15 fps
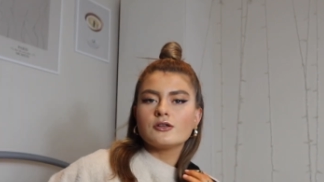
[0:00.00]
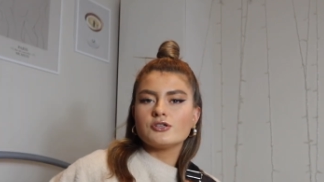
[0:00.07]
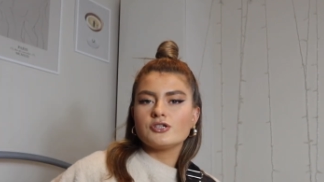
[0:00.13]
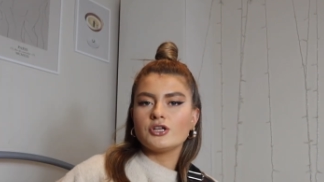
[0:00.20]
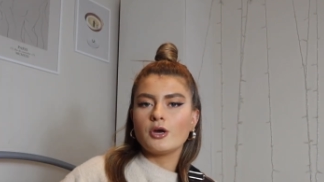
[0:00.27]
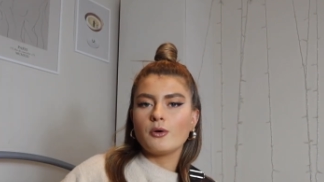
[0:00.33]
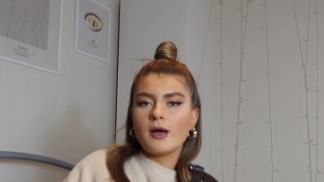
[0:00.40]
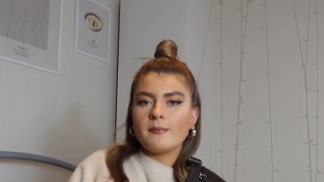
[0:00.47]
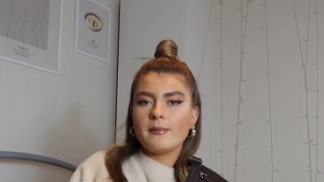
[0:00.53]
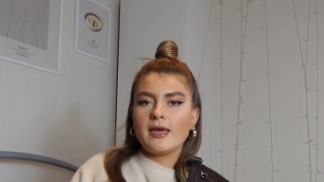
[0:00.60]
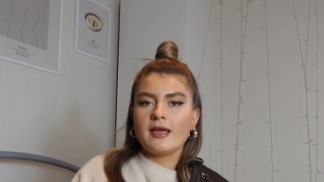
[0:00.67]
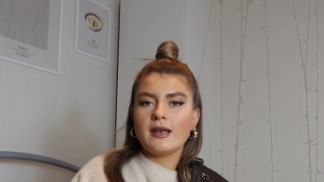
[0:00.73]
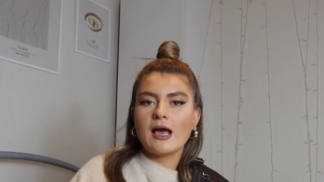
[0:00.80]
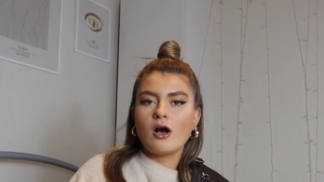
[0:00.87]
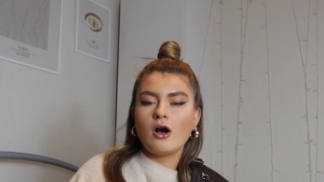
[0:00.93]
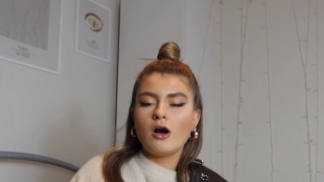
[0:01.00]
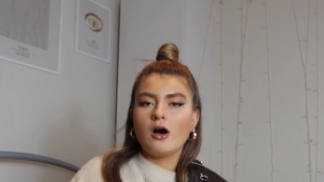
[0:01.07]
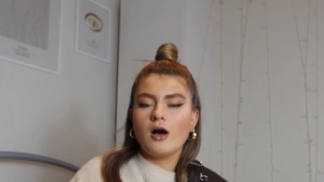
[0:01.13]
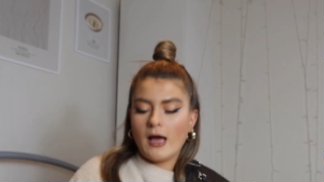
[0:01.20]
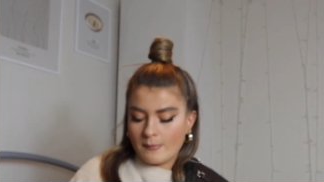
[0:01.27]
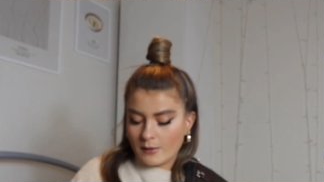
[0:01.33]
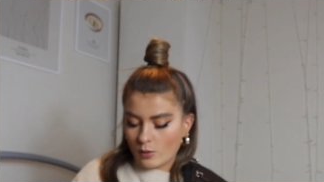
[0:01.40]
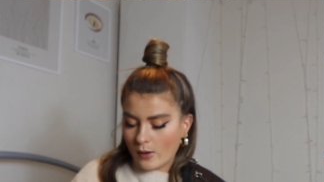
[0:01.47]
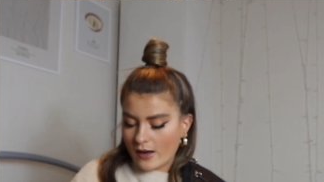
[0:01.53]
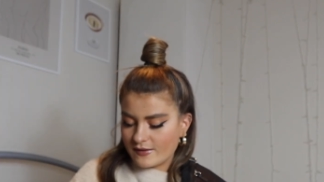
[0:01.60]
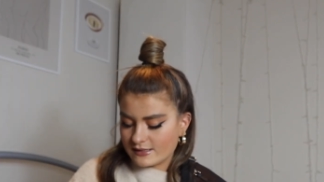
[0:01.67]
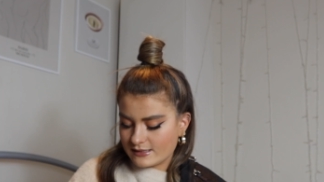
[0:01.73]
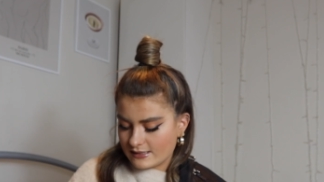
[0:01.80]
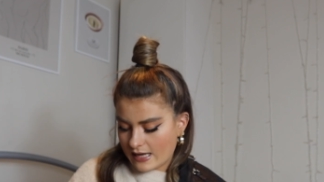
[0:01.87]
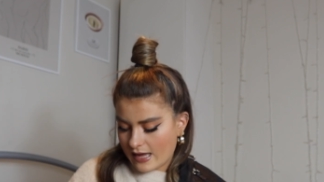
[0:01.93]
do you know what I mean? Oh, I'm gonna wear
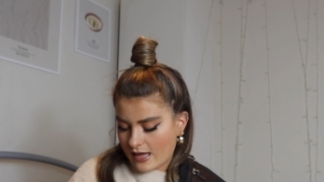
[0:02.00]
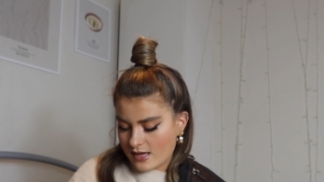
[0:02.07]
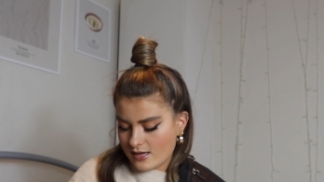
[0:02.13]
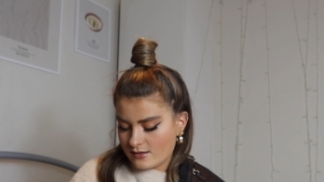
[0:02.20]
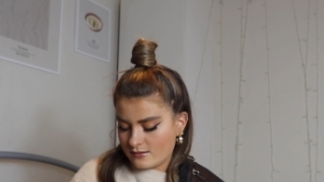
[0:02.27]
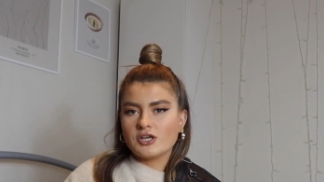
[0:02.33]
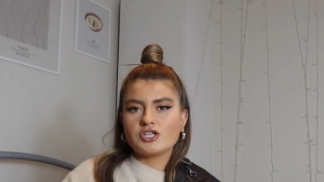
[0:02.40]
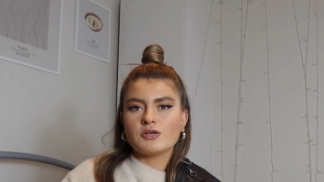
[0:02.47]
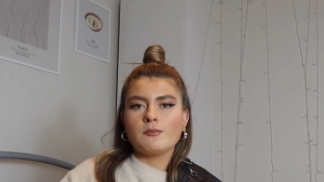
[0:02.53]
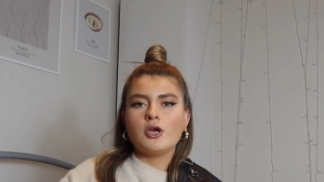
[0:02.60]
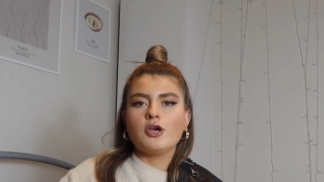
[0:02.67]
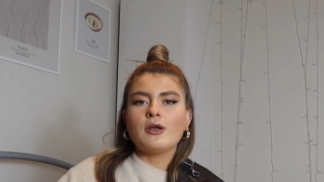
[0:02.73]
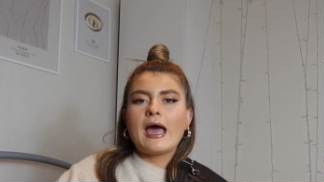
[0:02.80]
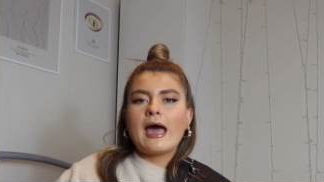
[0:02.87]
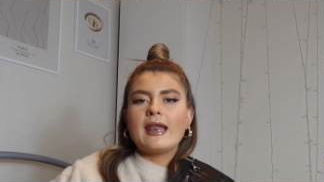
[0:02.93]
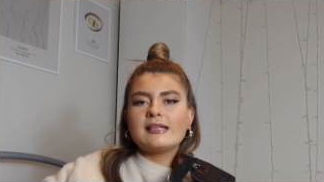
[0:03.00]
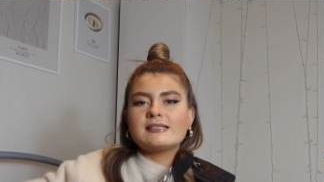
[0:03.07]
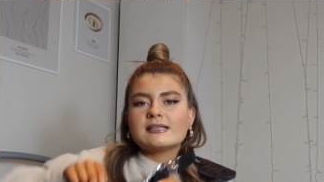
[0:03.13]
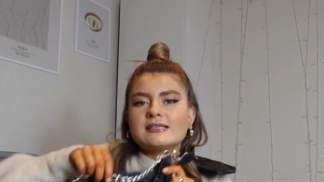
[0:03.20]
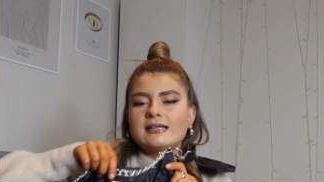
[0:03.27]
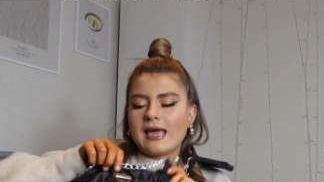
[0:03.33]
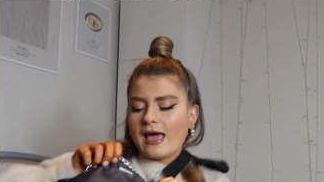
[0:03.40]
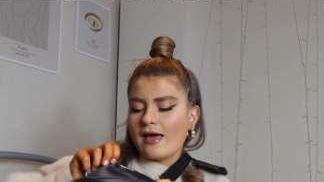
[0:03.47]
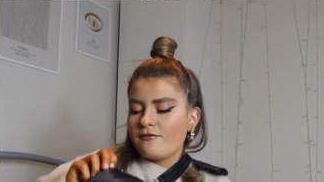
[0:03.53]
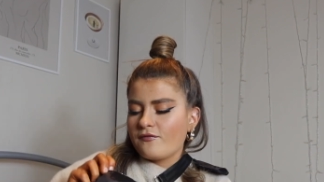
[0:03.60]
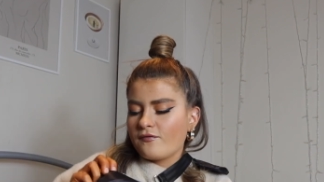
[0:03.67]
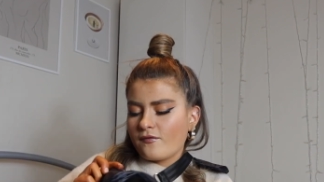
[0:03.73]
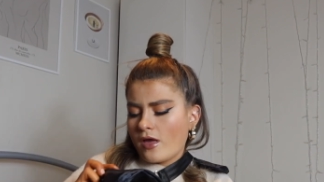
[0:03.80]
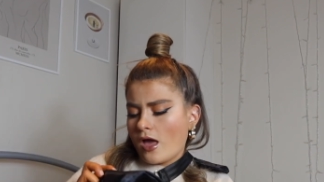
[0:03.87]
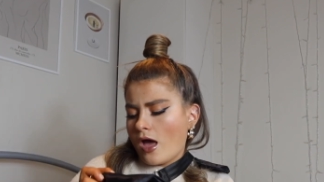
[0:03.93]
this today. Such a mood. And it doesn't have
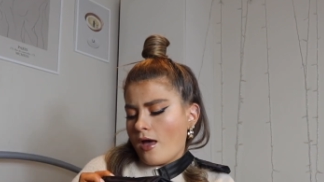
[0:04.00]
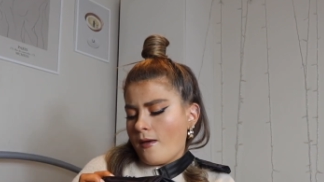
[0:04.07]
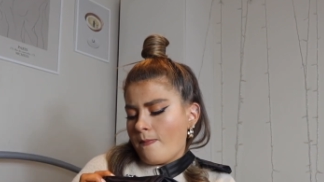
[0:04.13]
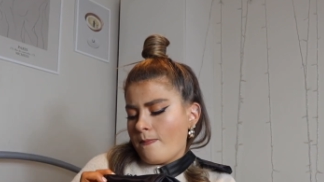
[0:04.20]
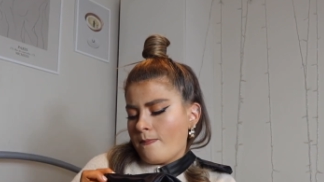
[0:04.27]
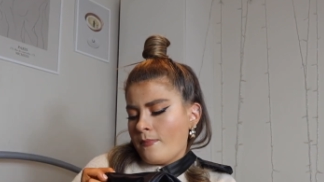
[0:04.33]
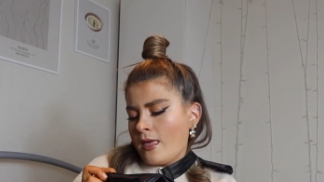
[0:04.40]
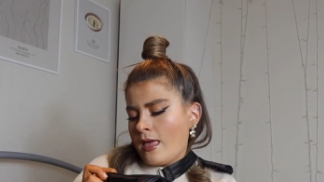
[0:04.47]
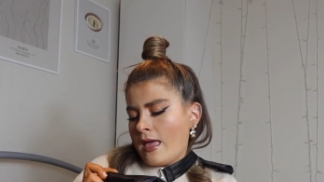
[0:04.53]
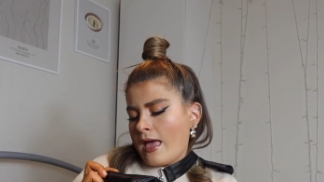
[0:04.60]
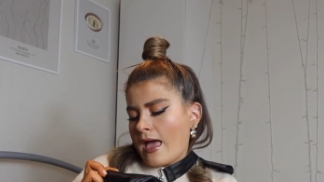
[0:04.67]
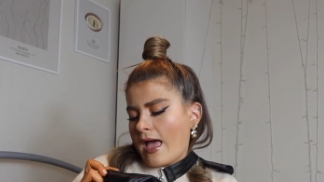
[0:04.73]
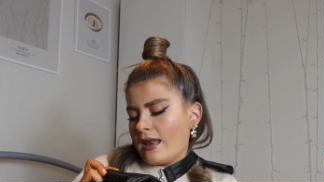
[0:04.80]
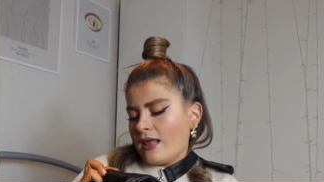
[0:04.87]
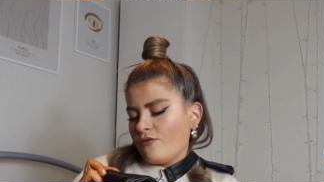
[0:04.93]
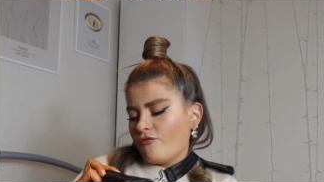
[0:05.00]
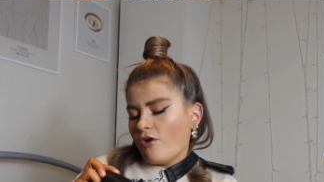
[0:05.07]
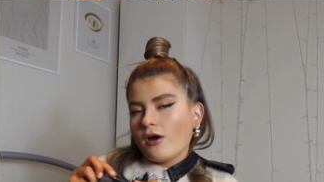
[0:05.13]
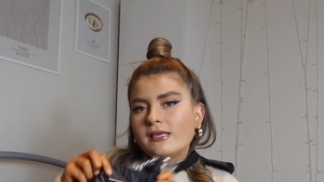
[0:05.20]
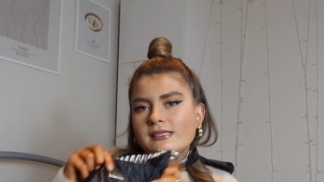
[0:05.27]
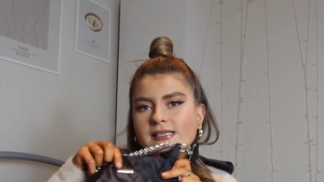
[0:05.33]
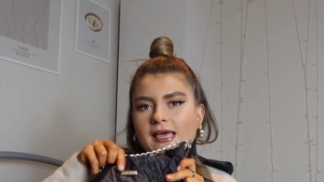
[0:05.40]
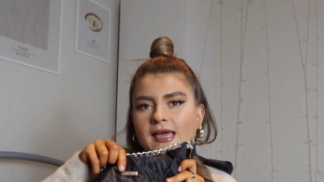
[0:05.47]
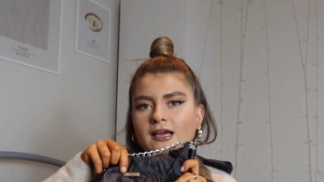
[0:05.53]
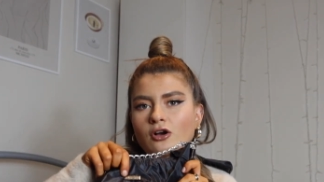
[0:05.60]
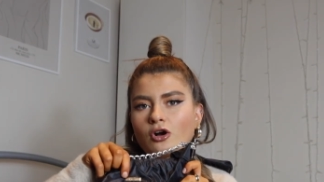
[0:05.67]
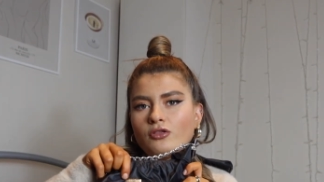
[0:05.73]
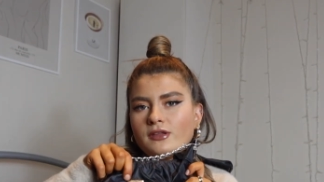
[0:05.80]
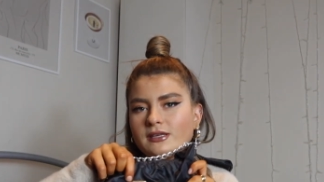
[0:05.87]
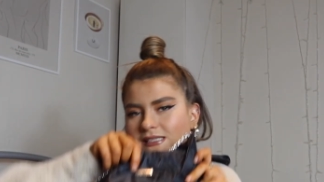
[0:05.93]
um, any writing on the